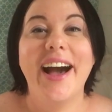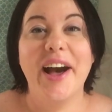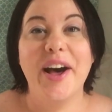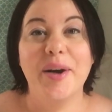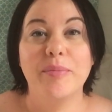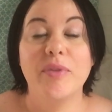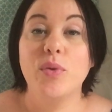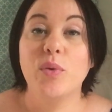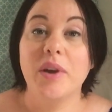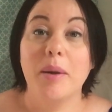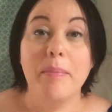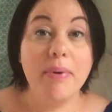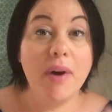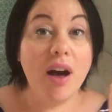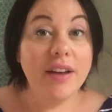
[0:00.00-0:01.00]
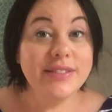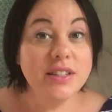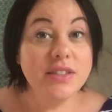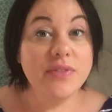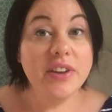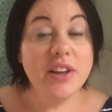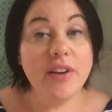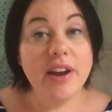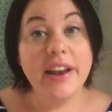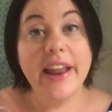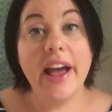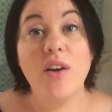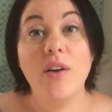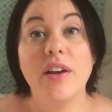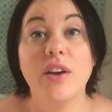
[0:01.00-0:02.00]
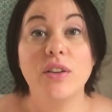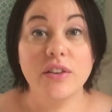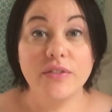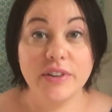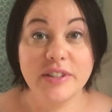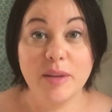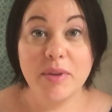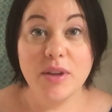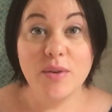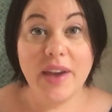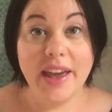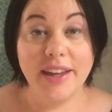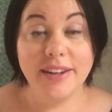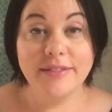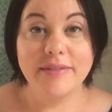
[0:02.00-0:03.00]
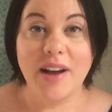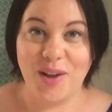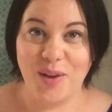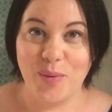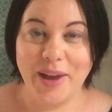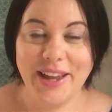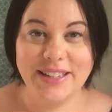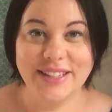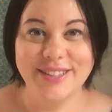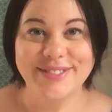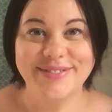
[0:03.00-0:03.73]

Um, if you want to pause this video right now and go look for something you can't, I'll wait.